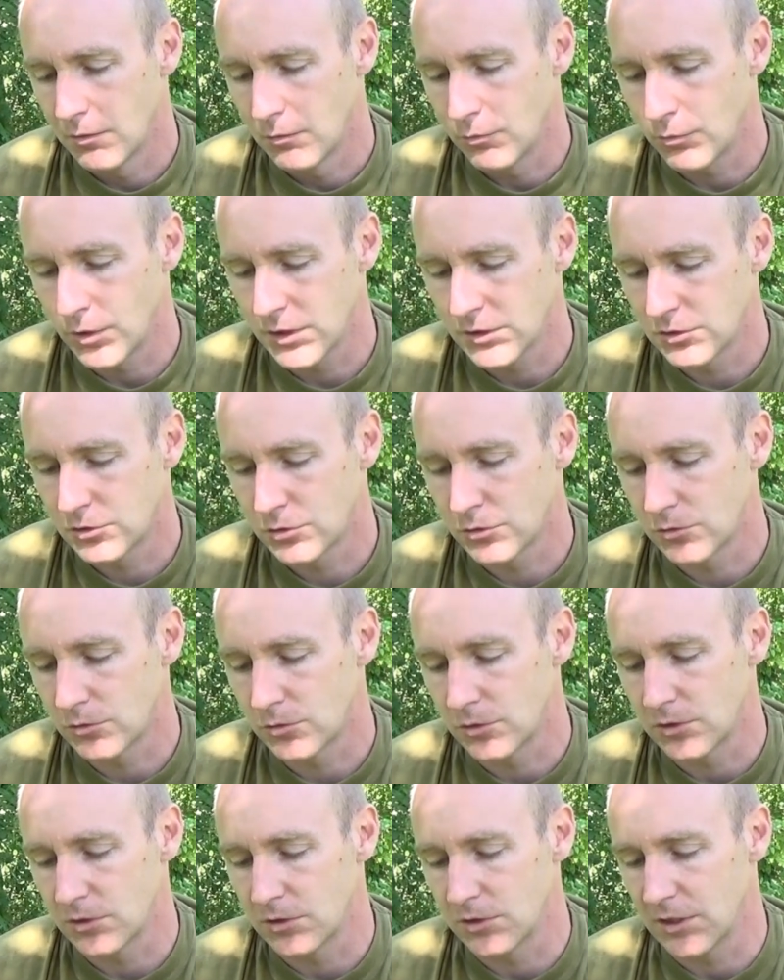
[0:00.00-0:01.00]
one
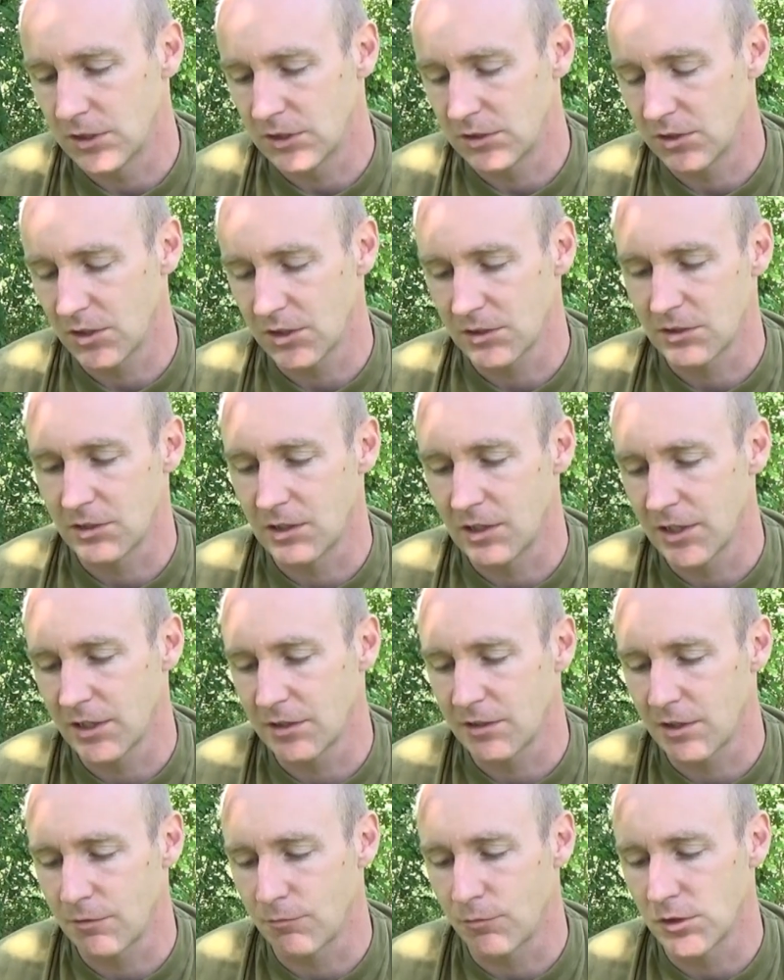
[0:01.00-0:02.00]
to adjust the
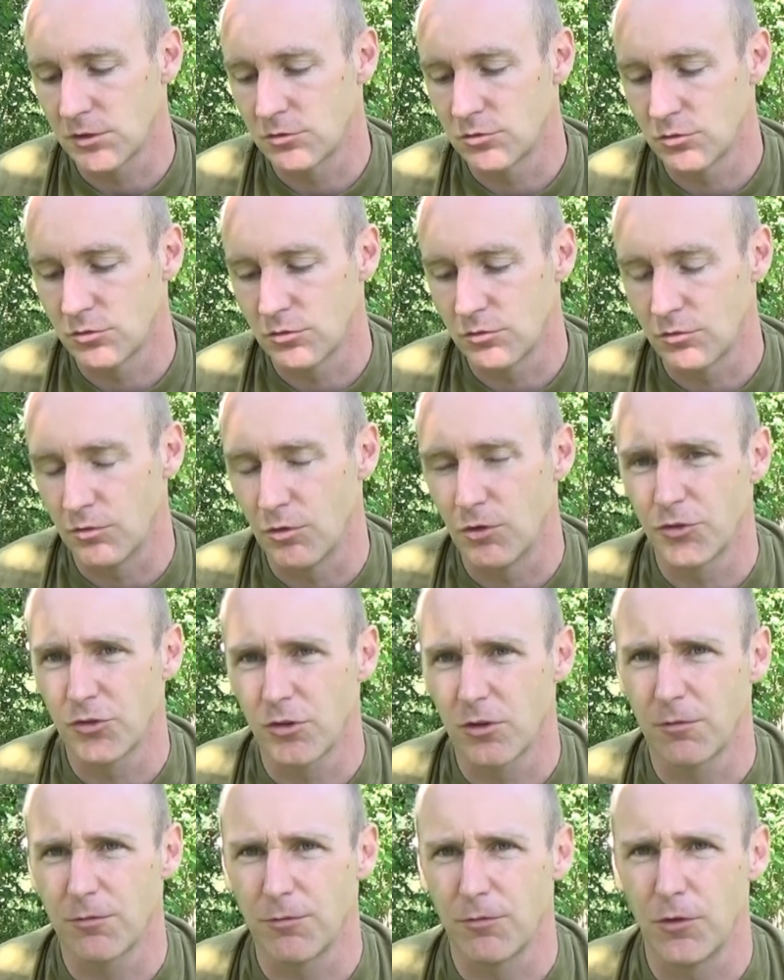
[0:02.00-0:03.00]
length and one to
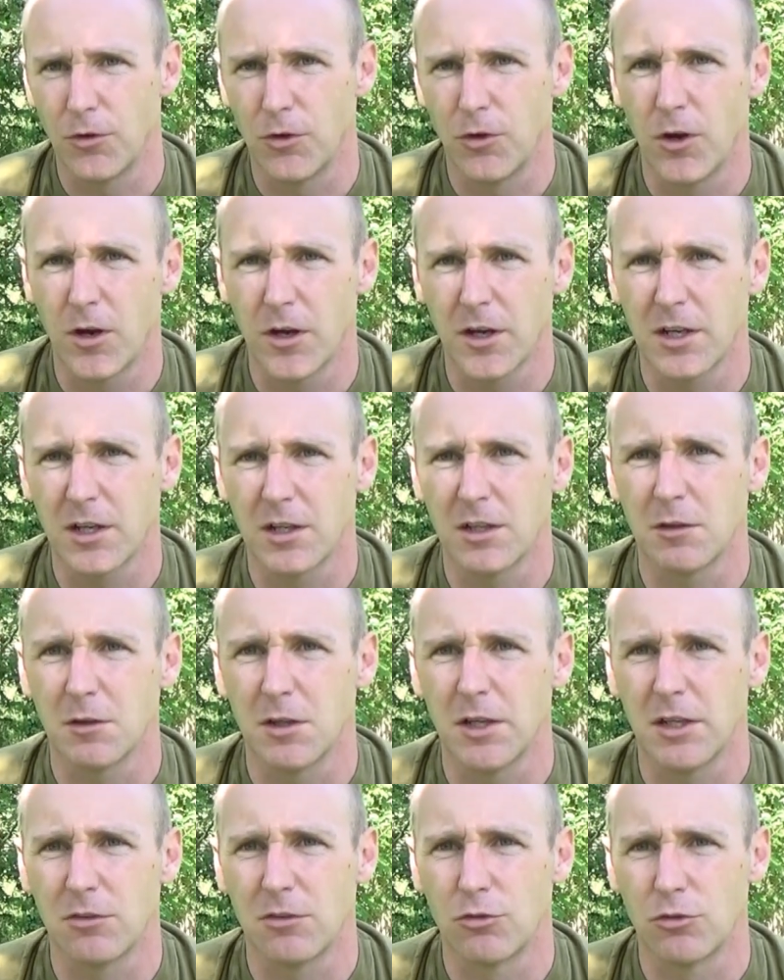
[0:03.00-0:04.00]
sort of lock it
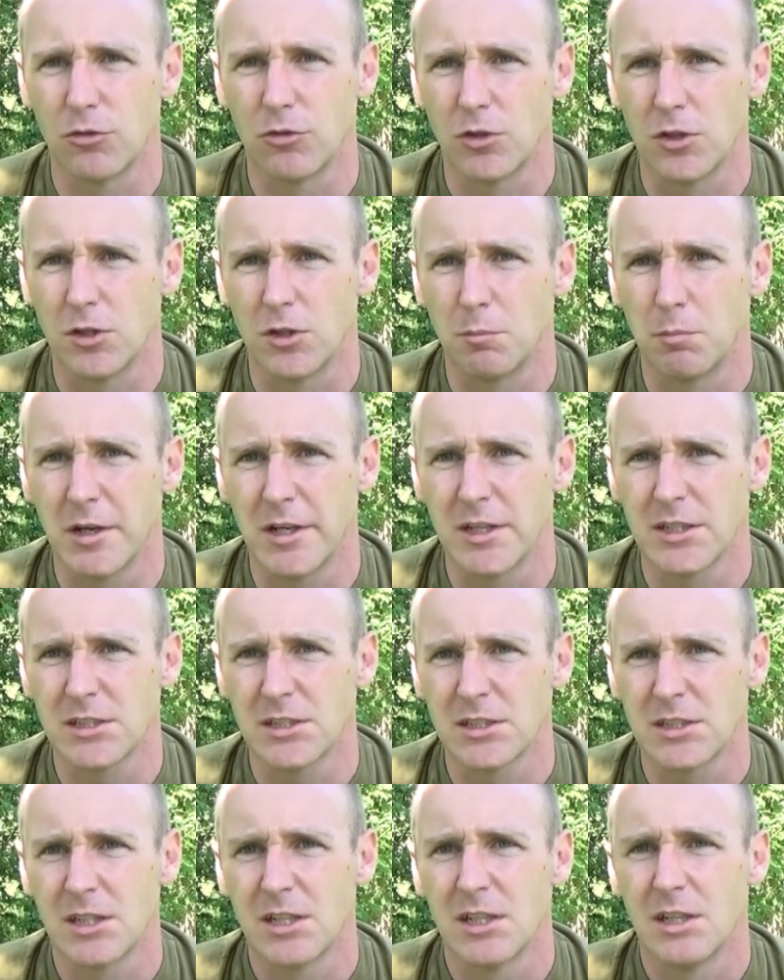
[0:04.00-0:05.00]
into
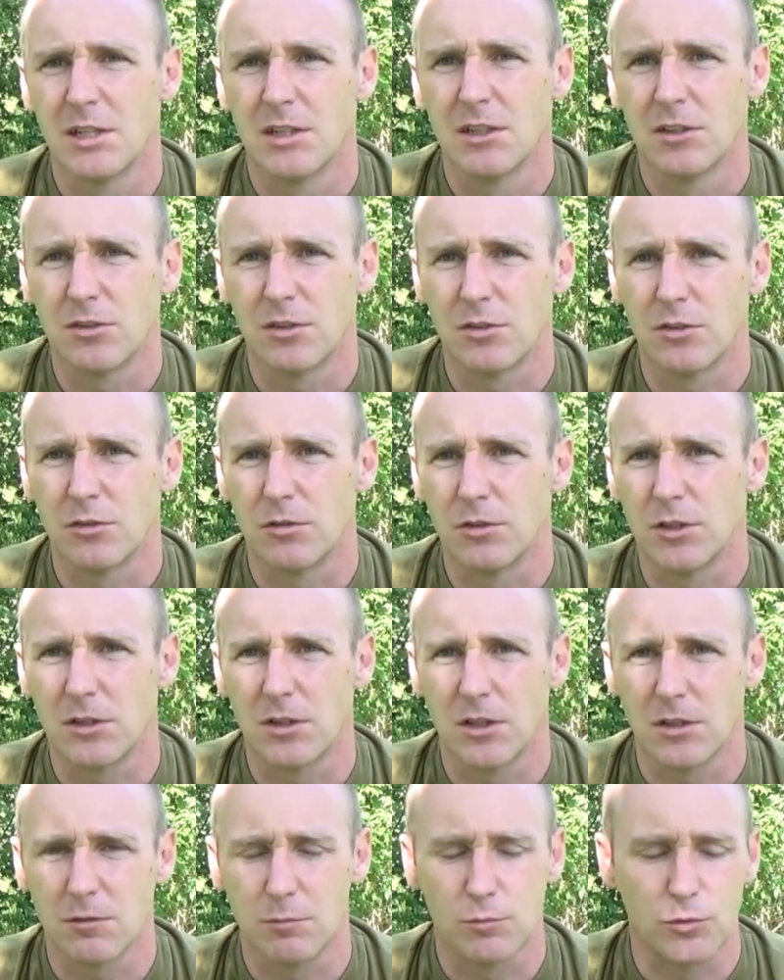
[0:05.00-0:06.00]
place so it
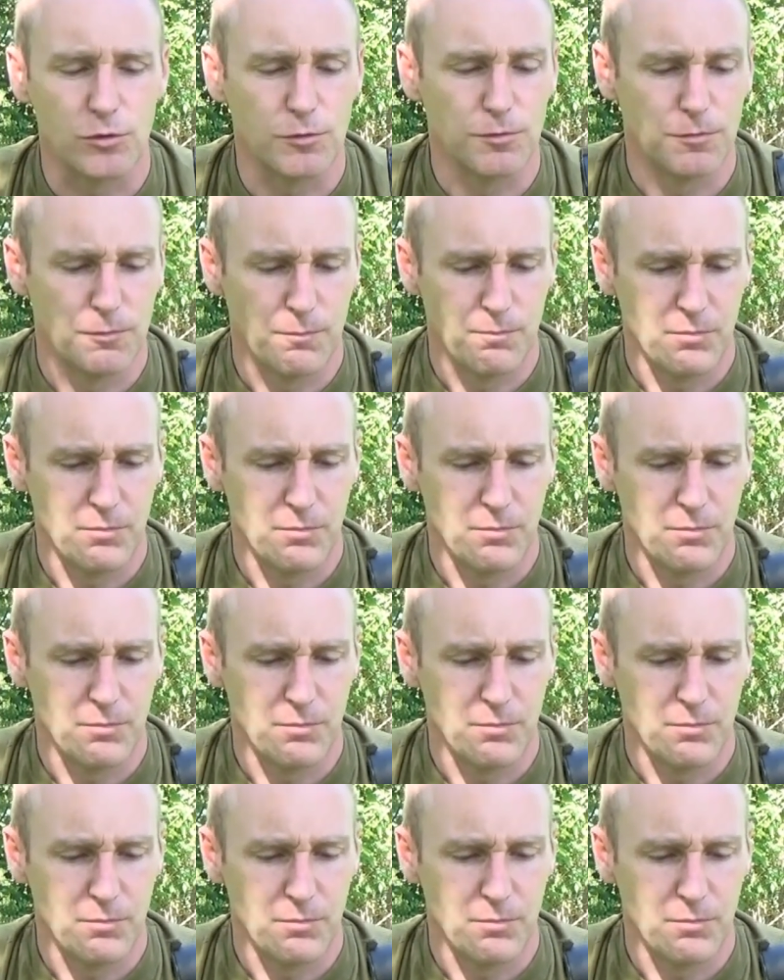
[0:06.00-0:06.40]
doesn't move.